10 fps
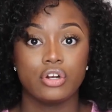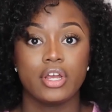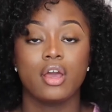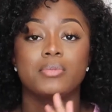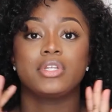
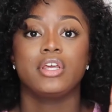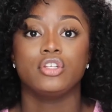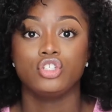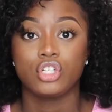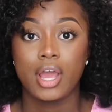It comes in a
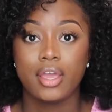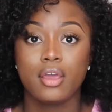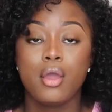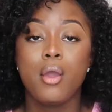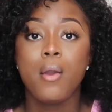
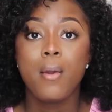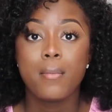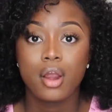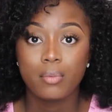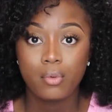giant
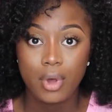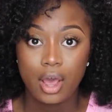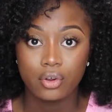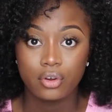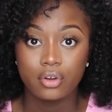purple
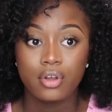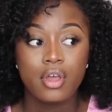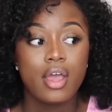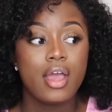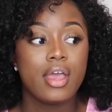bottle.
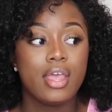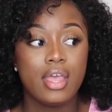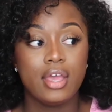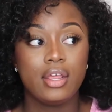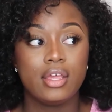
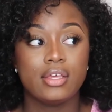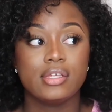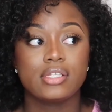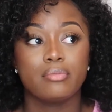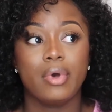It
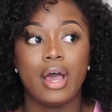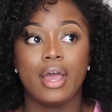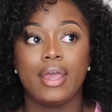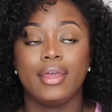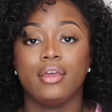is
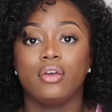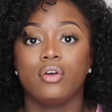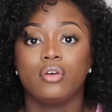my